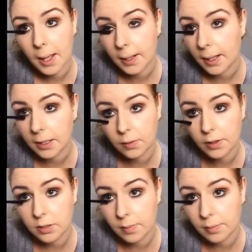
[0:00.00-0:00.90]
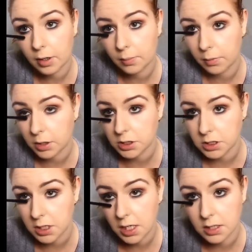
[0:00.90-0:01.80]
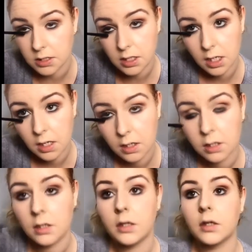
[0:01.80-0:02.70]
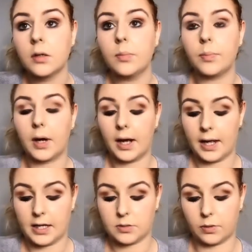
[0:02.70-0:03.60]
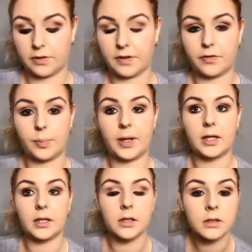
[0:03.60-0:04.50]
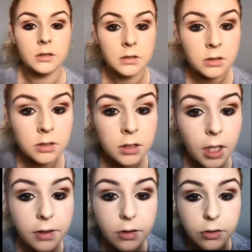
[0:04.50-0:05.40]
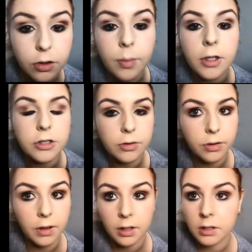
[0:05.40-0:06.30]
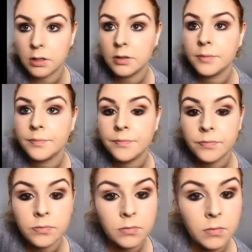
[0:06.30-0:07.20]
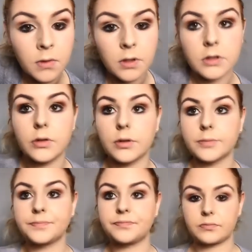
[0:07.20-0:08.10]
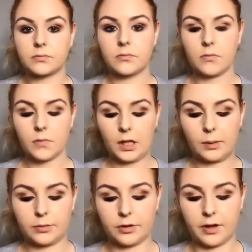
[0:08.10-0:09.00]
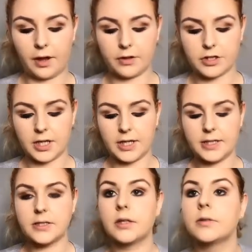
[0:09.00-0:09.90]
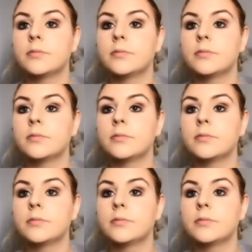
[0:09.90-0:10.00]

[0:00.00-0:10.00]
I can't quite remember how much this is, but it is worth every penny. It's not too much, I don't think. So, we'll do the other side.